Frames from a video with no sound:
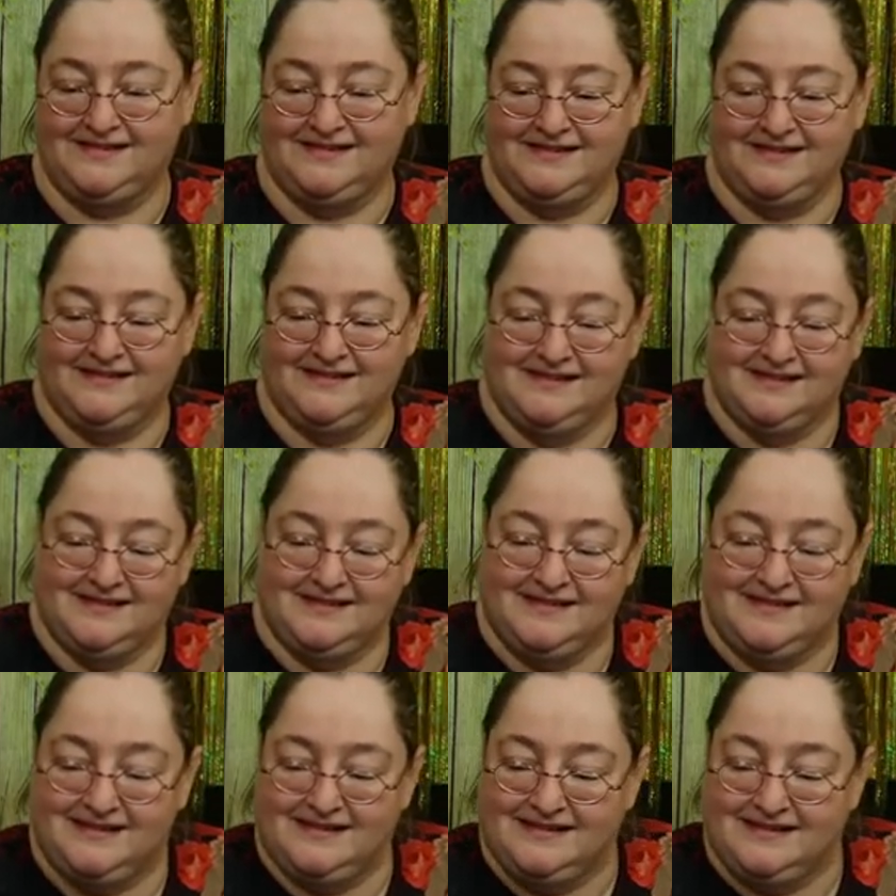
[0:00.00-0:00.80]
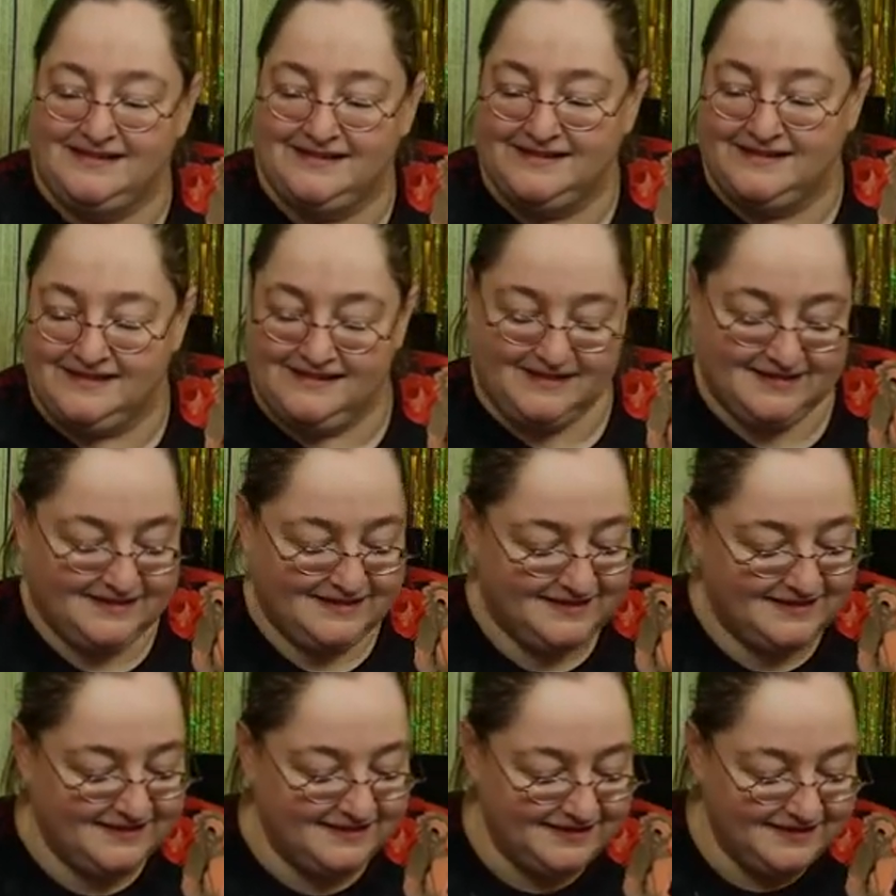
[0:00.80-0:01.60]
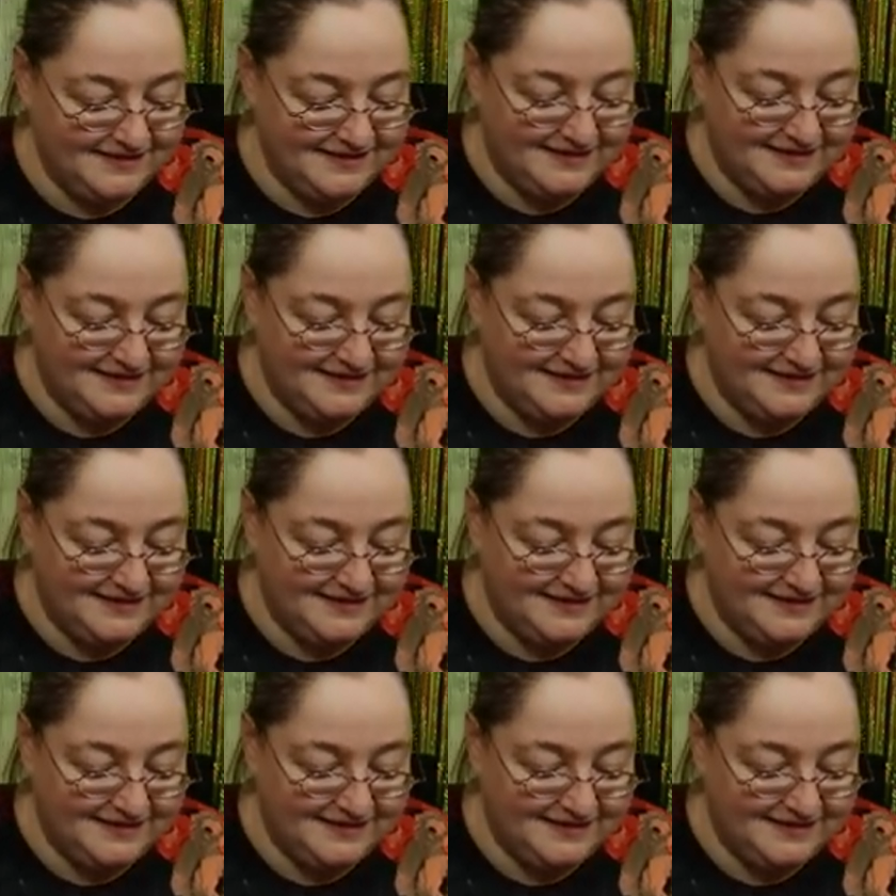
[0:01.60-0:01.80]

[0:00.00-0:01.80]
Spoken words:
(silence)